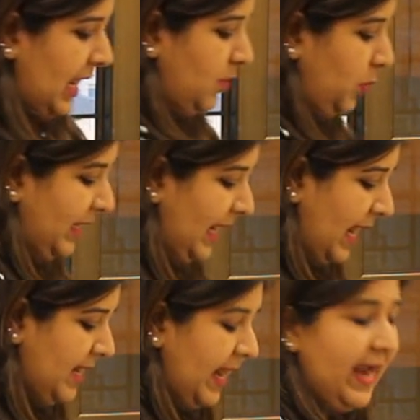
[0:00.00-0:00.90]
and we can
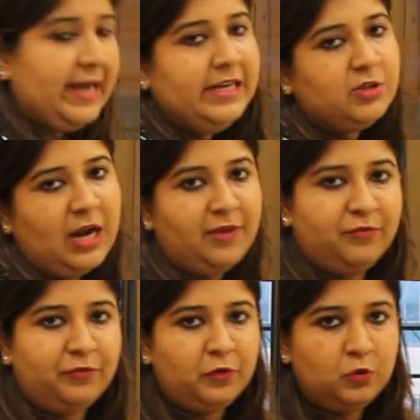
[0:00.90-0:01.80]
add any dry
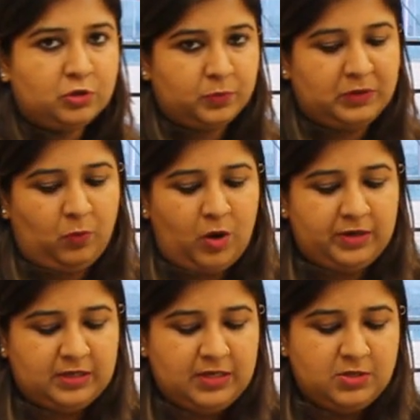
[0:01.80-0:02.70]
fruit we
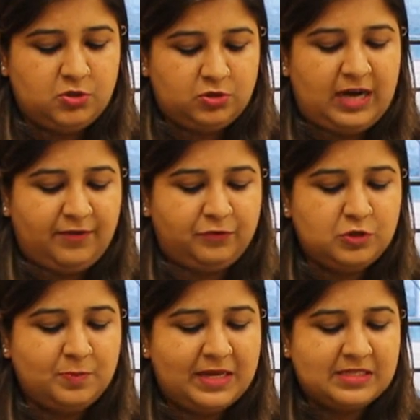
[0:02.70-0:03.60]
want. So dry
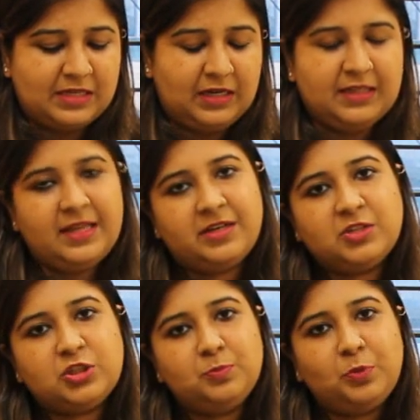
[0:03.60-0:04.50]
fruits, basically
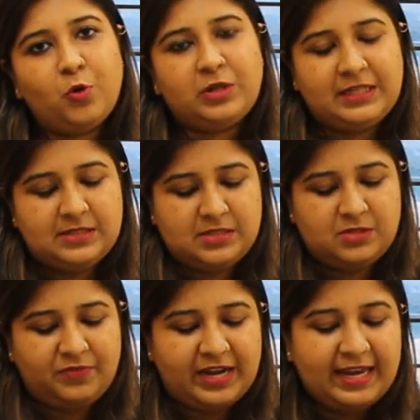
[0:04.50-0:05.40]
they're rich in proteins,
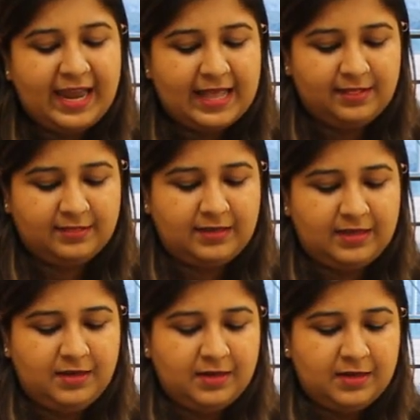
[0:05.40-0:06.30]
it's very
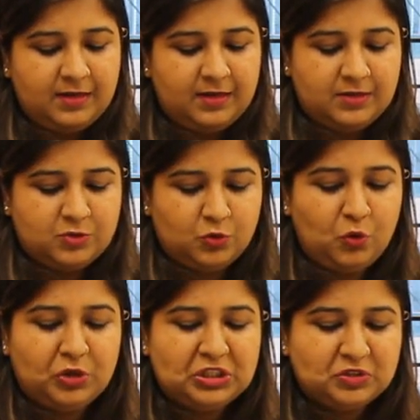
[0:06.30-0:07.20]
healthy,
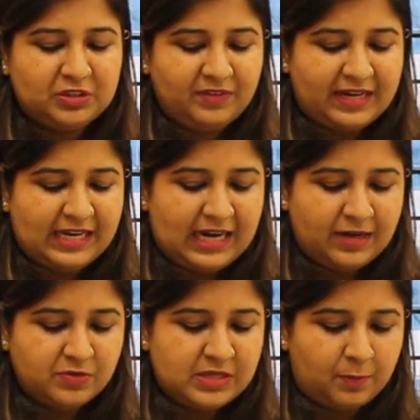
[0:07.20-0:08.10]
so no need to give any
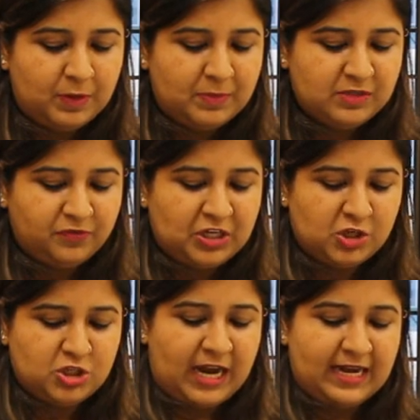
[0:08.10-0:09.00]
kind of supplement for
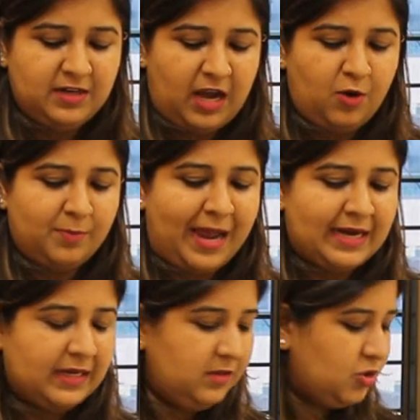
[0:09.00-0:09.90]
your child. Now I'm
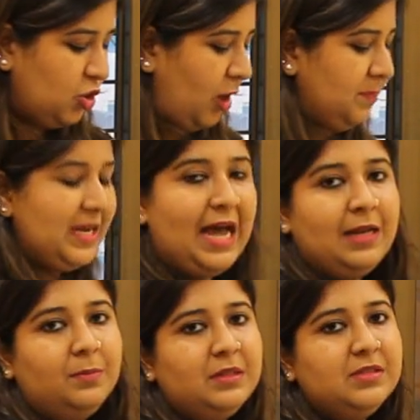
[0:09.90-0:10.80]
adding chopped
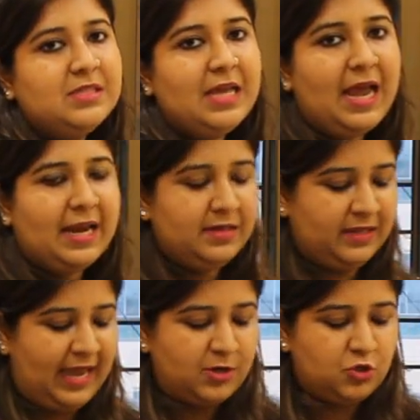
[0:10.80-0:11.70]
almonds
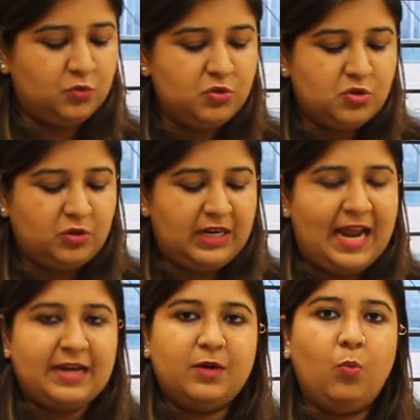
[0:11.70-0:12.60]
and cashews. You
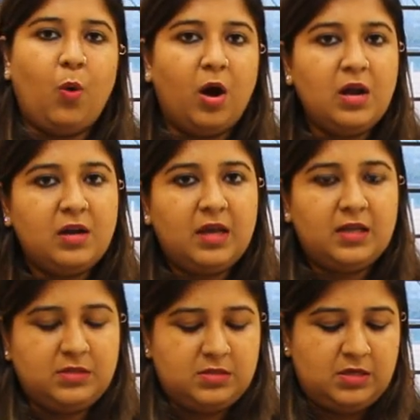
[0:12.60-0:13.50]
can add in
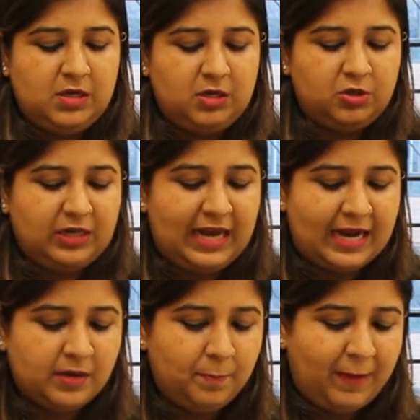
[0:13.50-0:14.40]
walnuts, you can
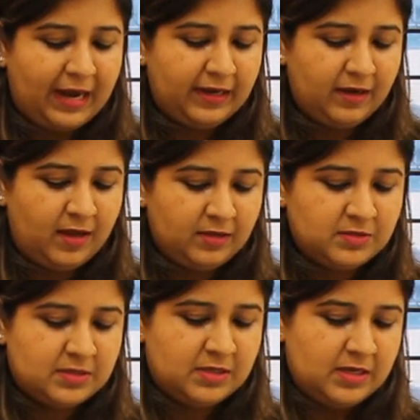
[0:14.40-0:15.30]
add in pine
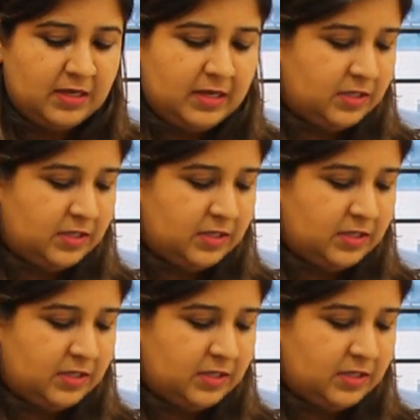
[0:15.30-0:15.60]
nuts,